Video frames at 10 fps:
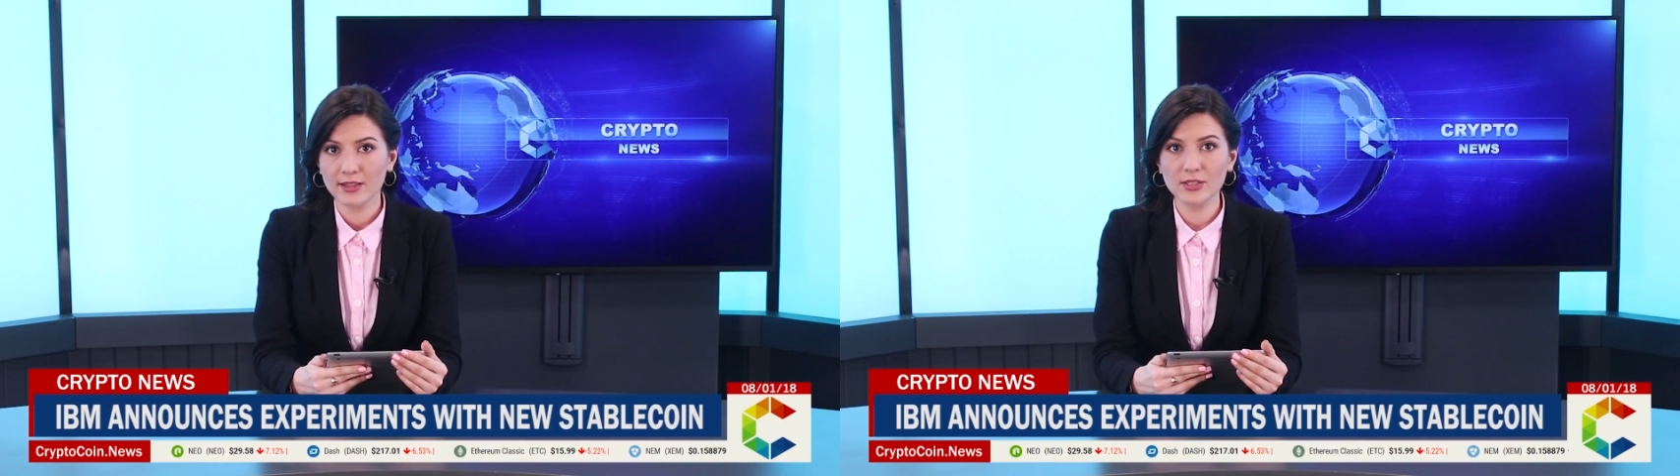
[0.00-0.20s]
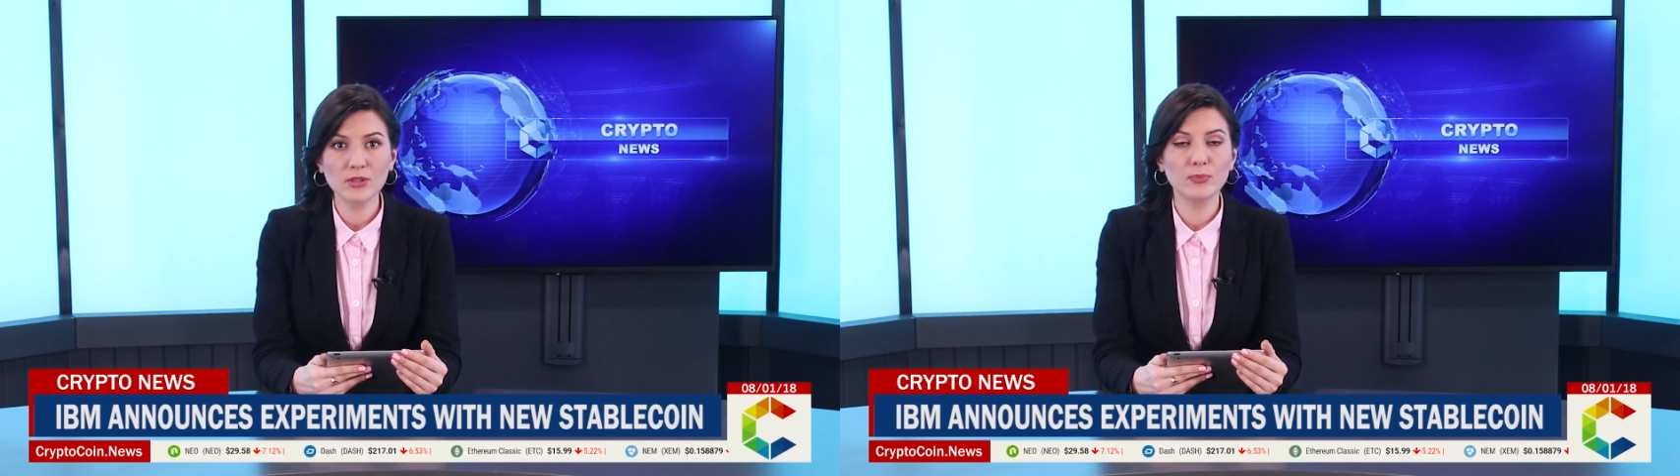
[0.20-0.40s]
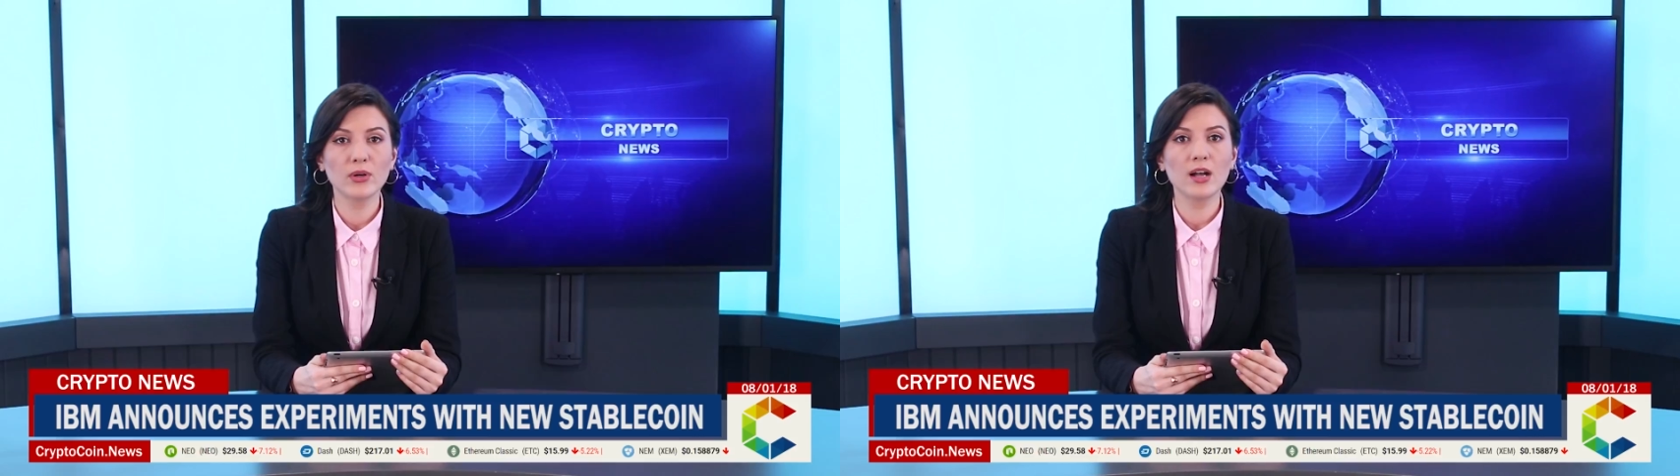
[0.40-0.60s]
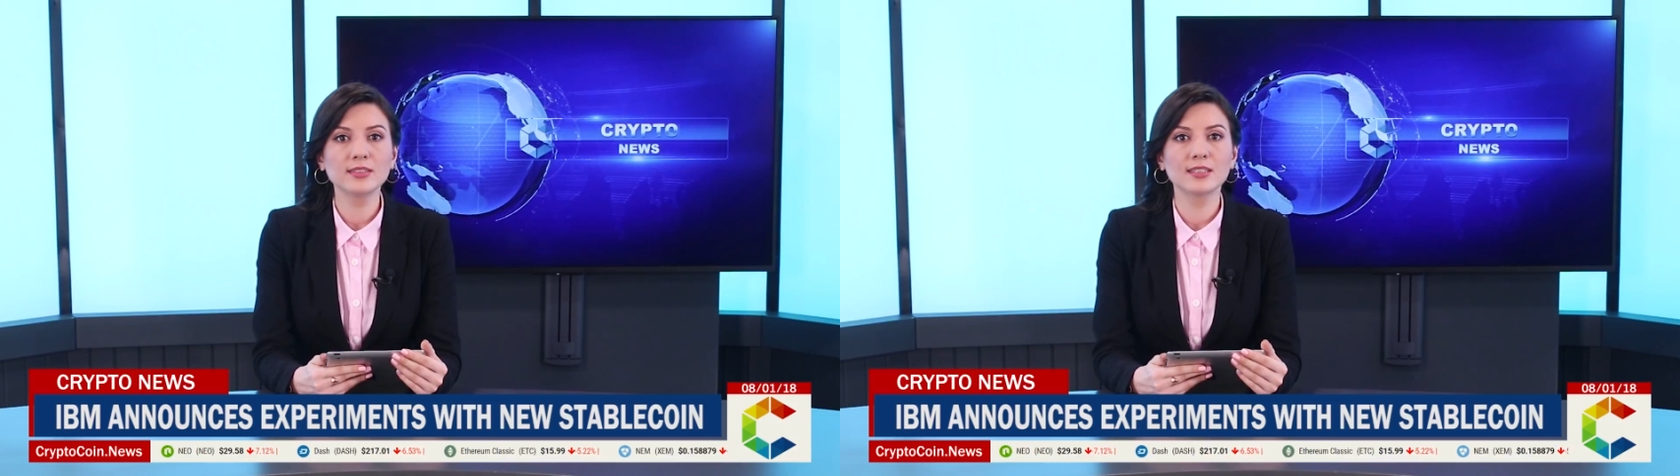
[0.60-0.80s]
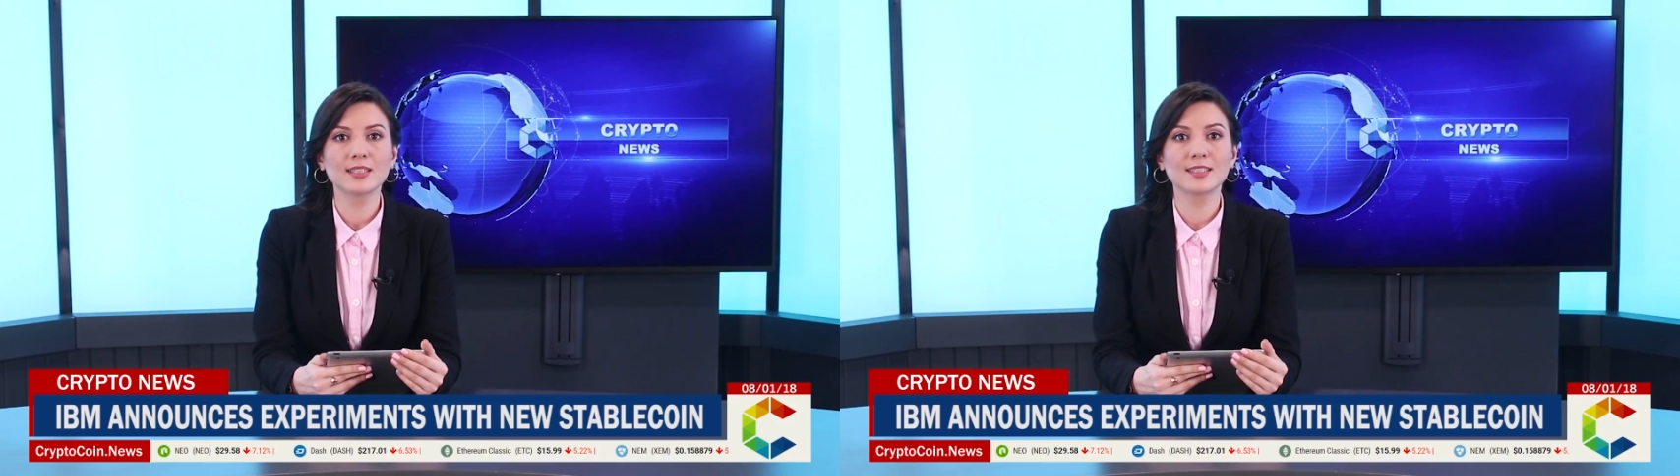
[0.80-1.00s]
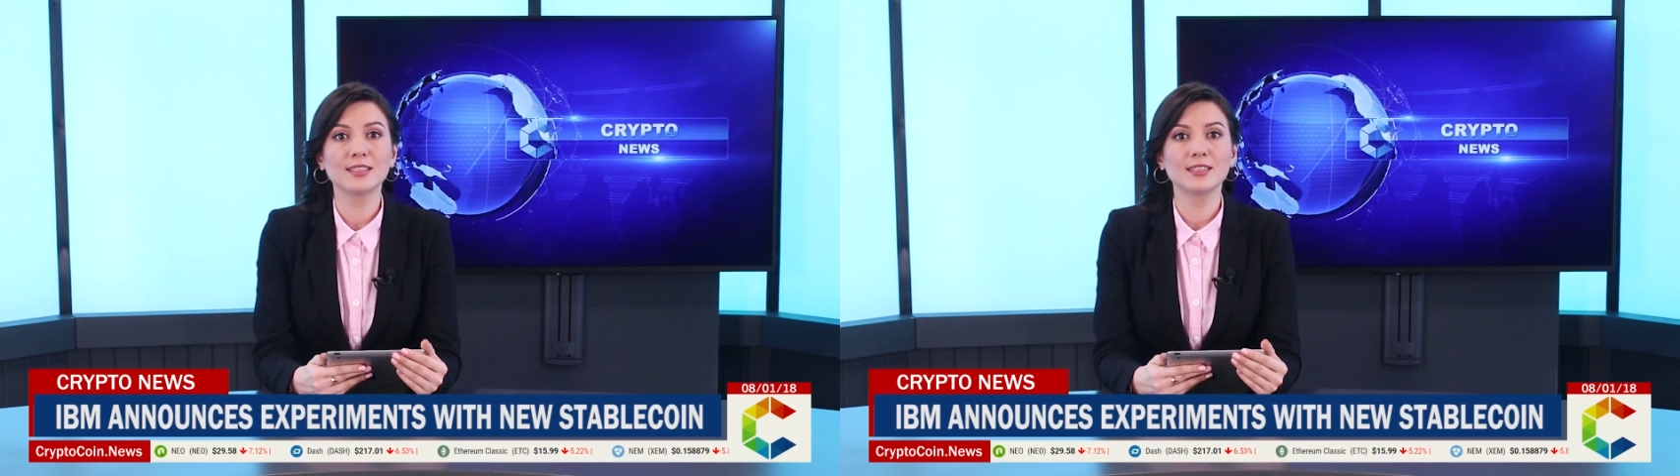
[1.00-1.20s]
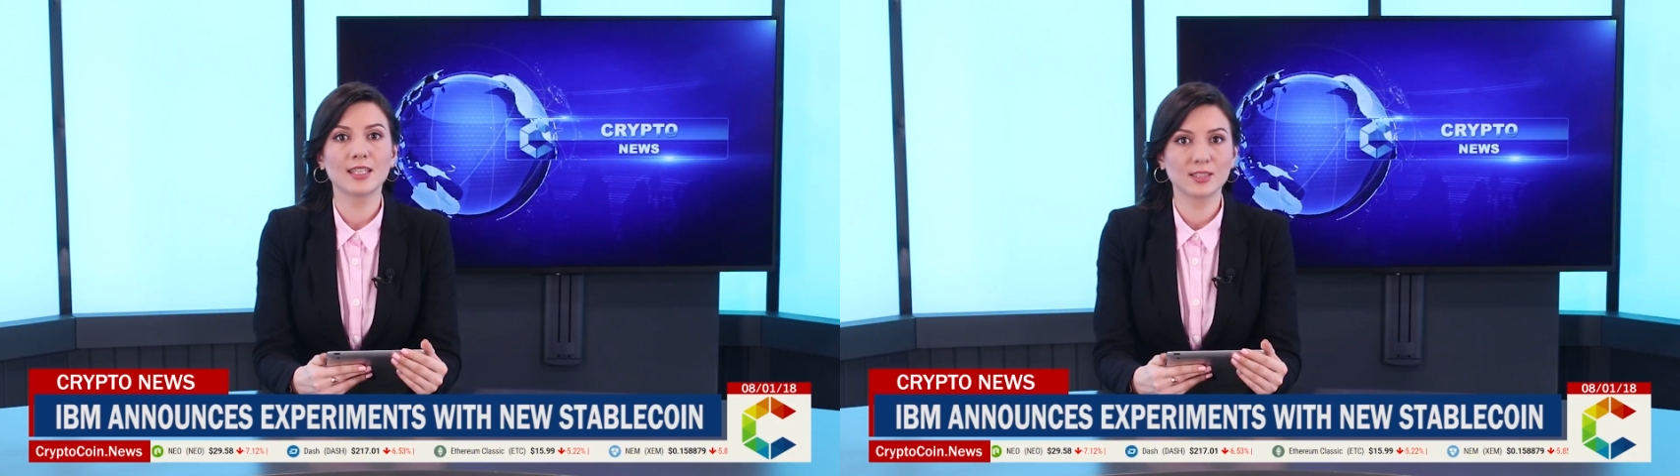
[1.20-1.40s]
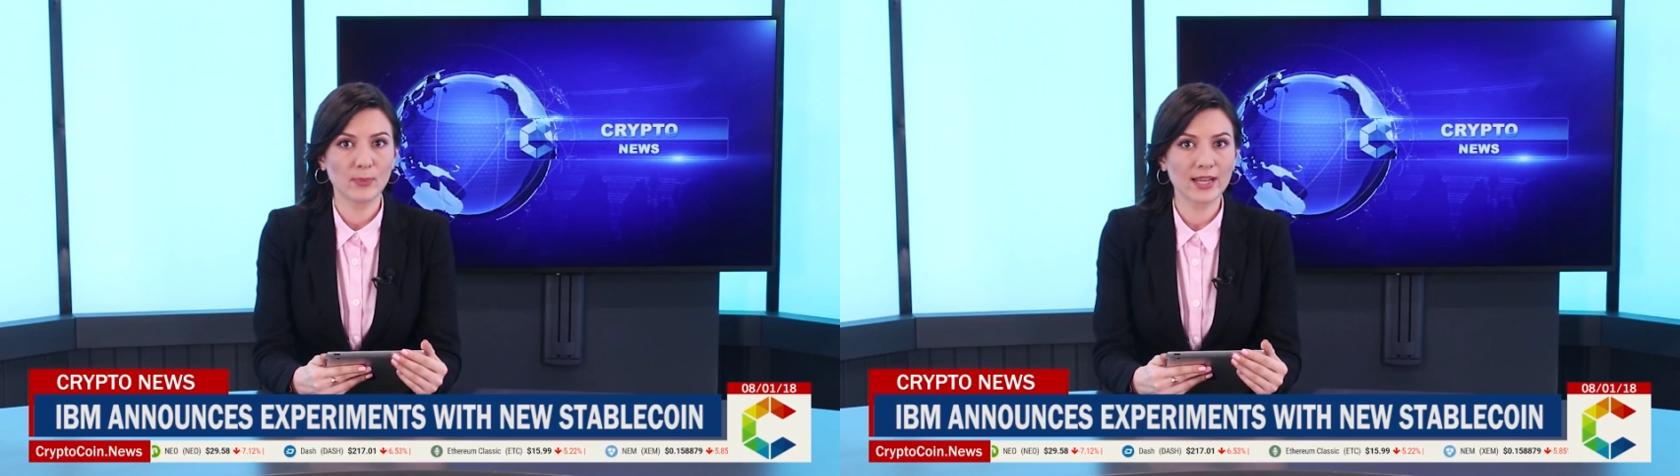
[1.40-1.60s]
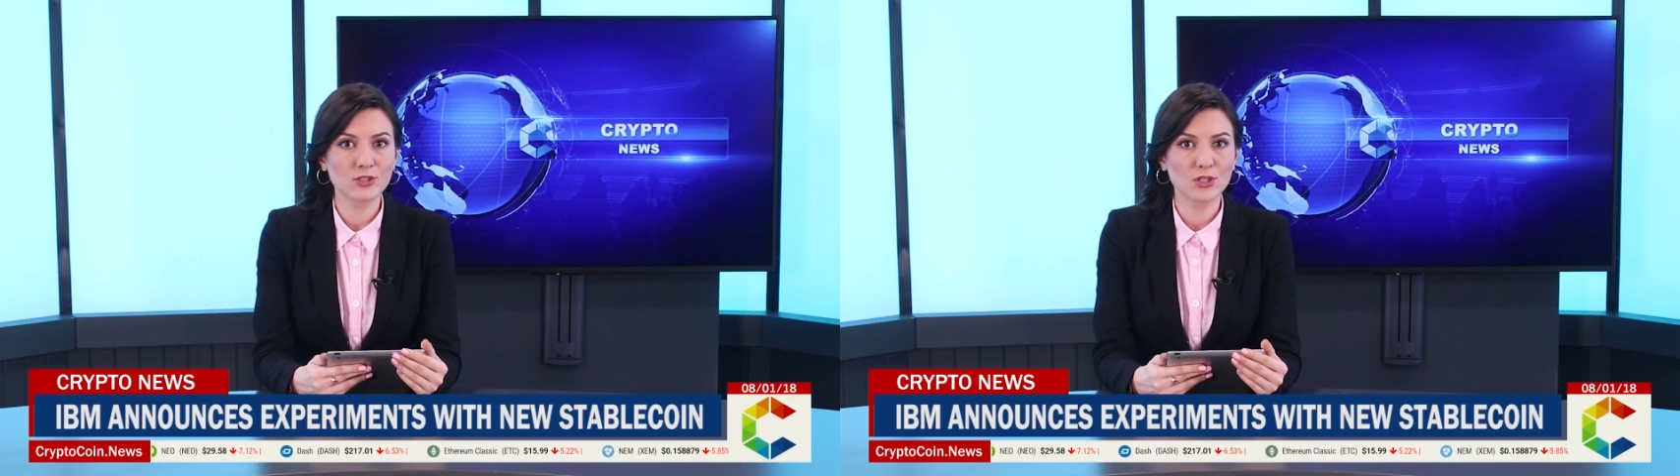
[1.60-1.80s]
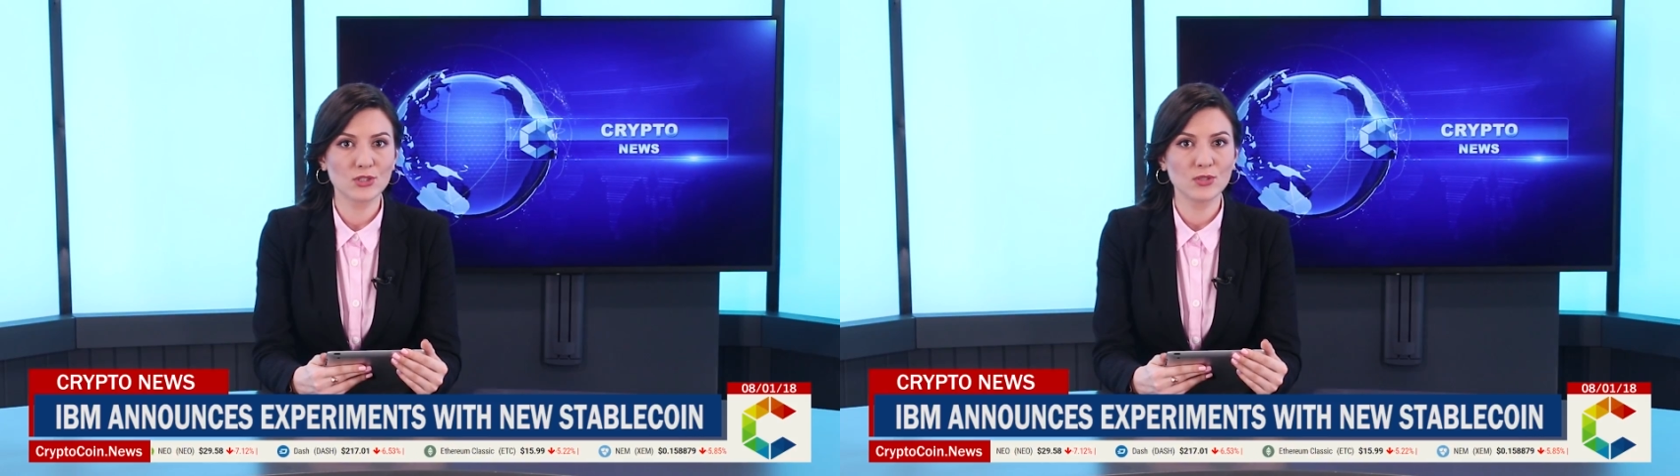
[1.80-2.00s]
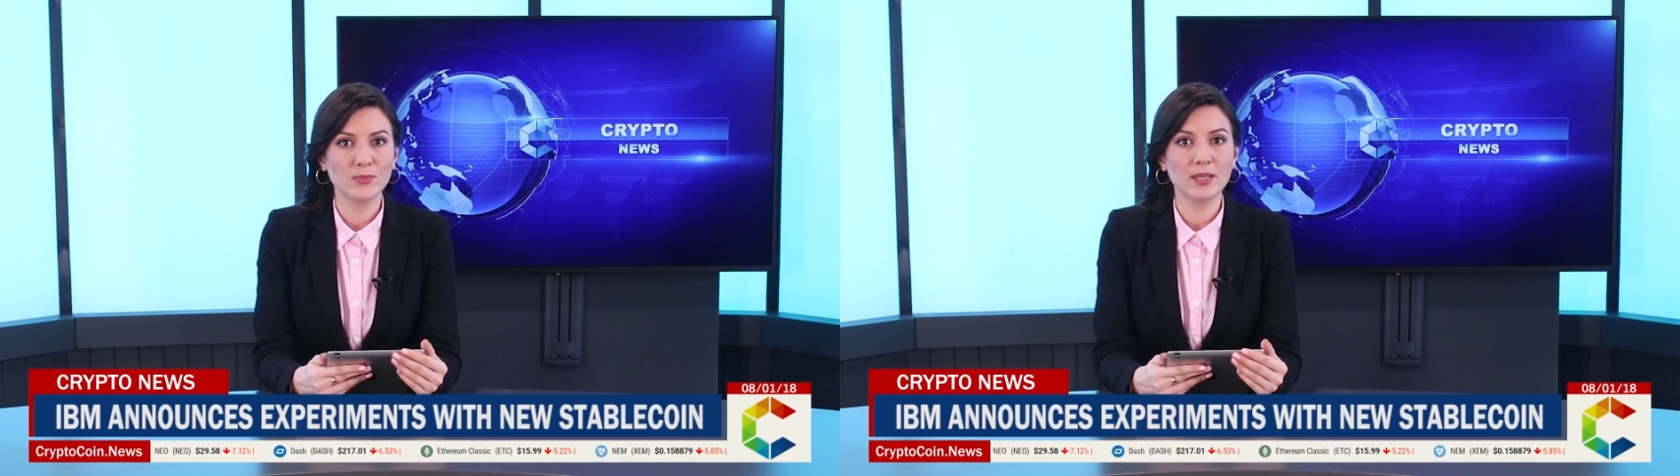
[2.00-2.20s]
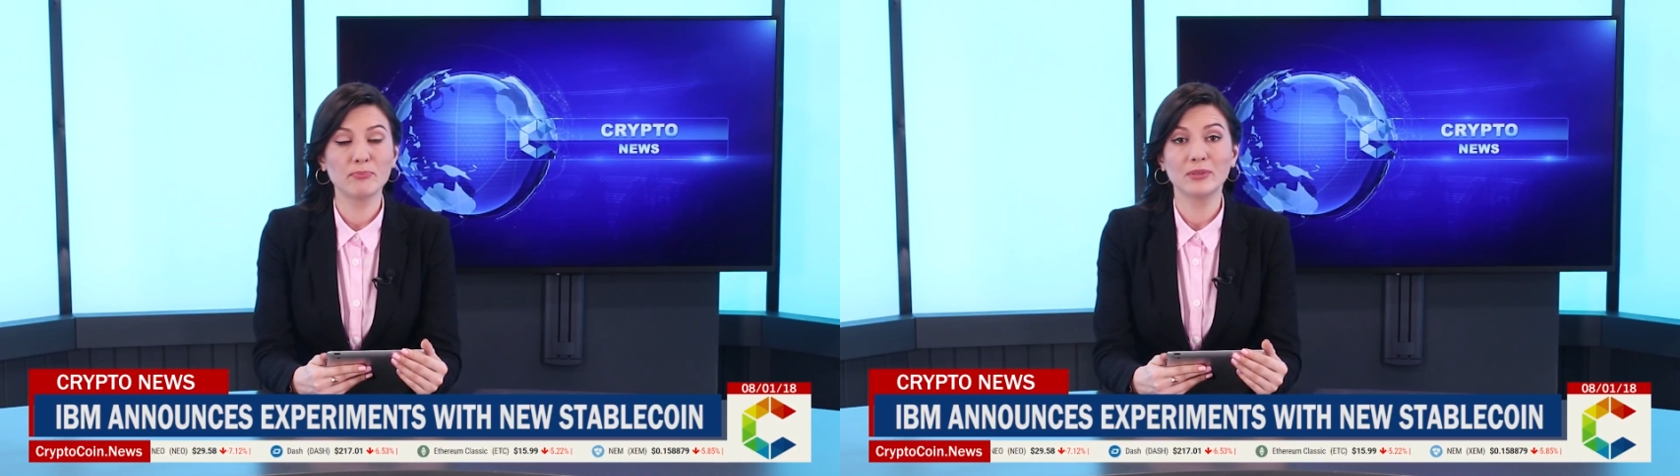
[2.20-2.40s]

The new process is expected to be